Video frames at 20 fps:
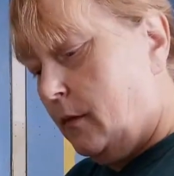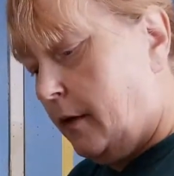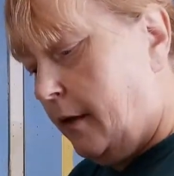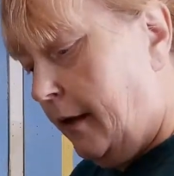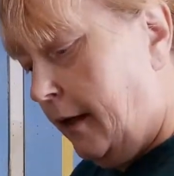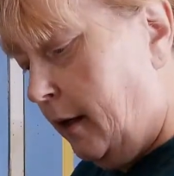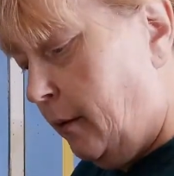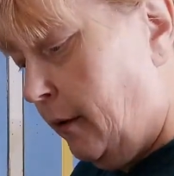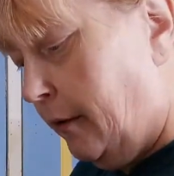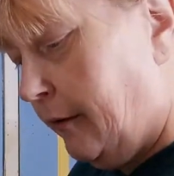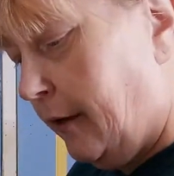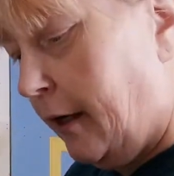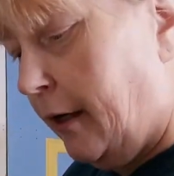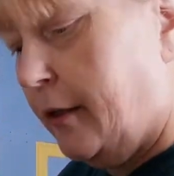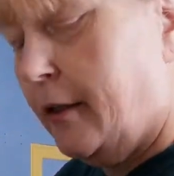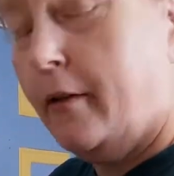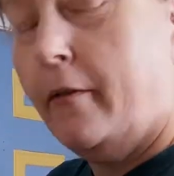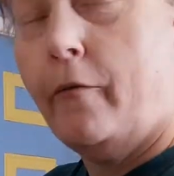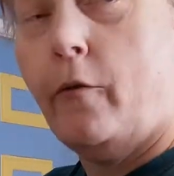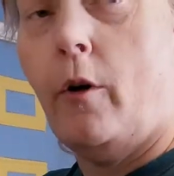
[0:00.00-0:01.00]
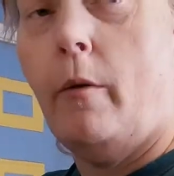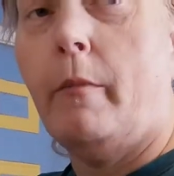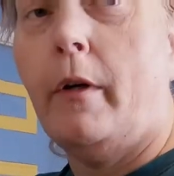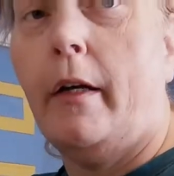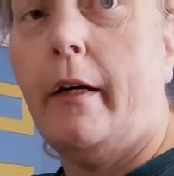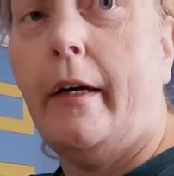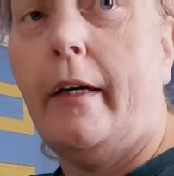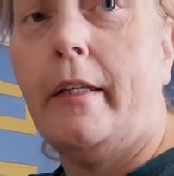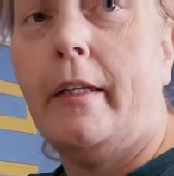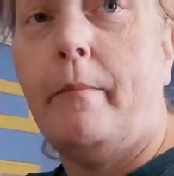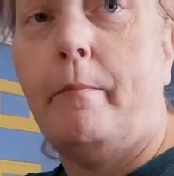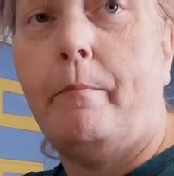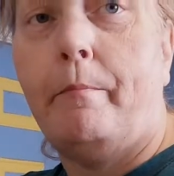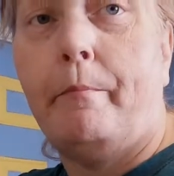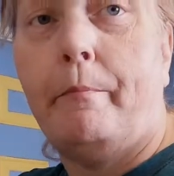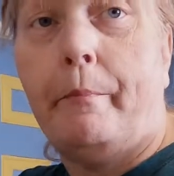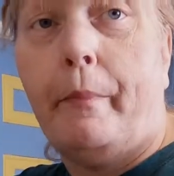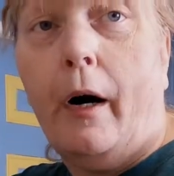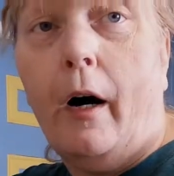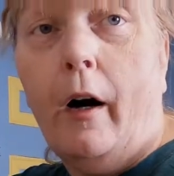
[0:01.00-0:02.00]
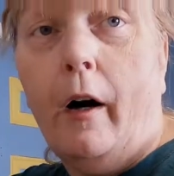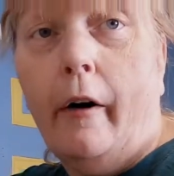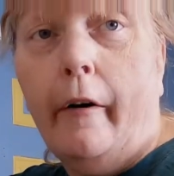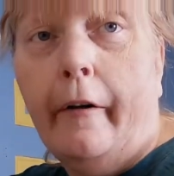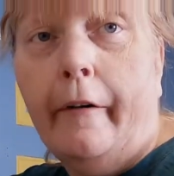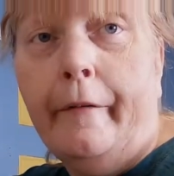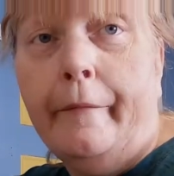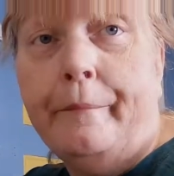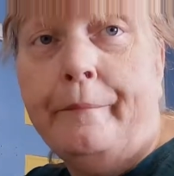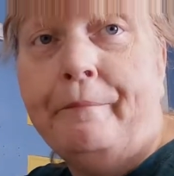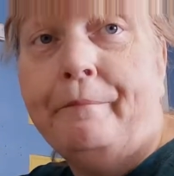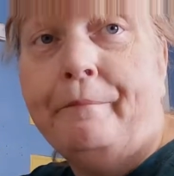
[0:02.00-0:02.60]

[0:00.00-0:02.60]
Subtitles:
Hey, we've formed a nice ball.